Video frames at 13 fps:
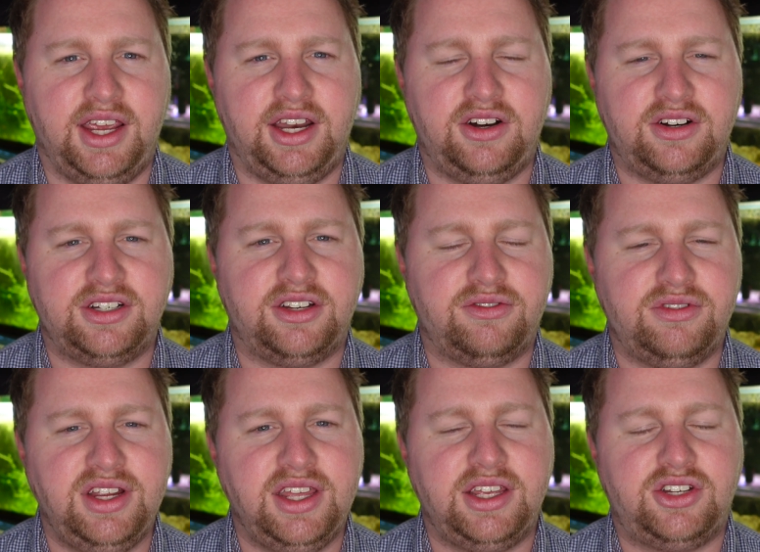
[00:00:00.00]
in order to
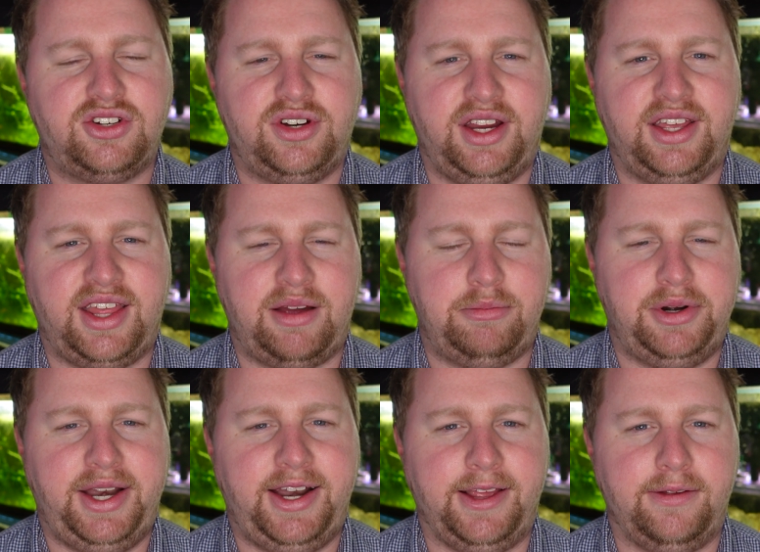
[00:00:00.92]
really trigger that
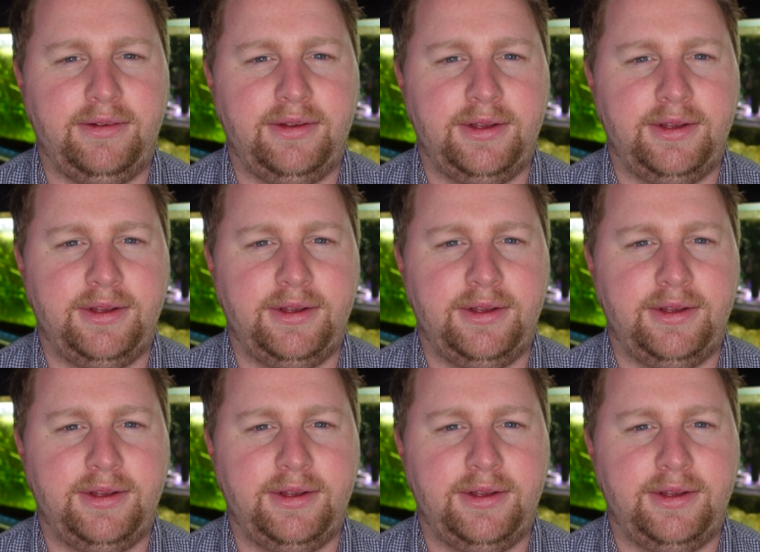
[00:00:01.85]
breeding.